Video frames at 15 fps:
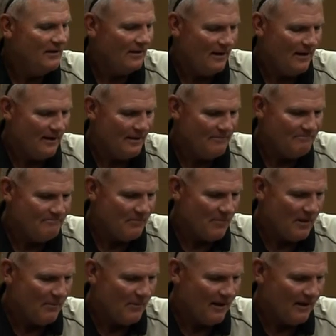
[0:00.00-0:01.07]

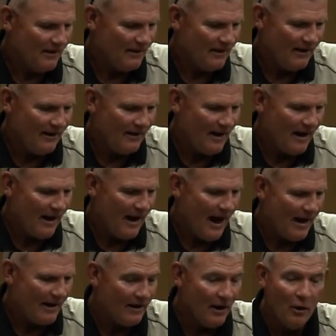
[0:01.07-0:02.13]
But
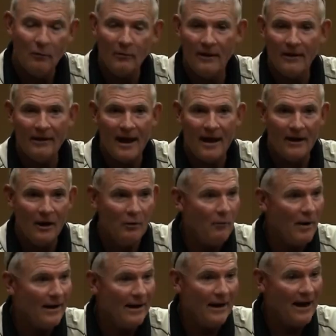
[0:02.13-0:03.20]
I know right now,